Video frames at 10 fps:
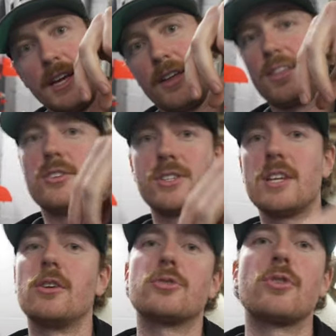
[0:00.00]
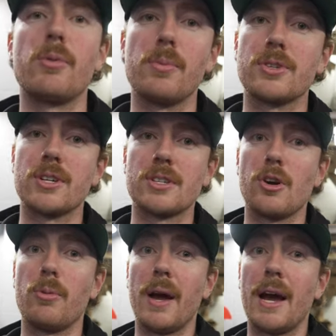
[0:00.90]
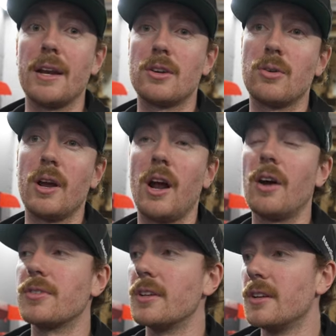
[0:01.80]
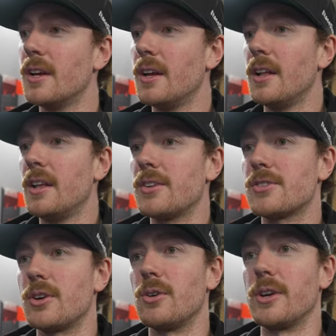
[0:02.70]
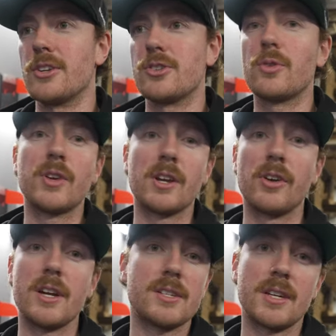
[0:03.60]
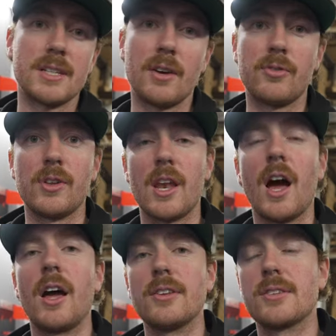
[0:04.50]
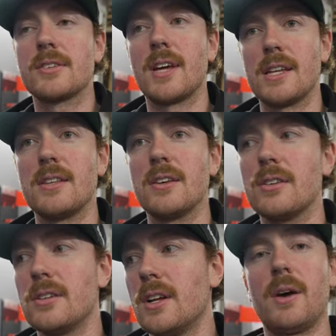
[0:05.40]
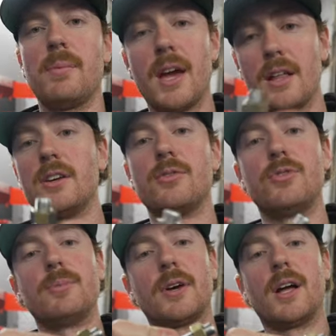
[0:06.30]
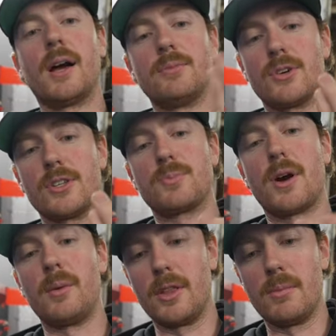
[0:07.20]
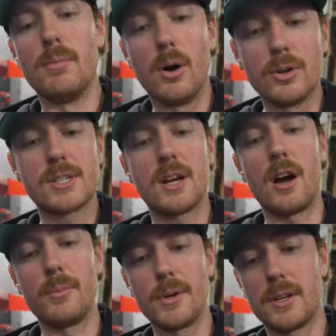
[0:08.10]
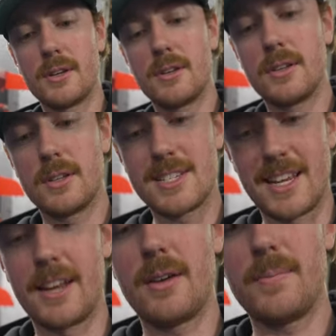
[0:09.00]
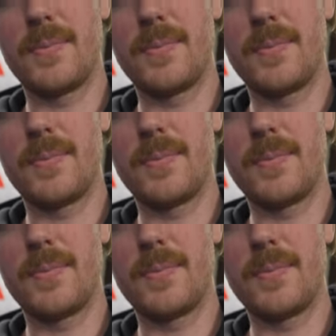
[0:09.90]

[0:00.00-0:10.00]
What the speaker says: And then you see those rubber bushings go bad quite often. So in drifting and racing, definitely not ideal. A male and a female Heim joint is probably the most common setup.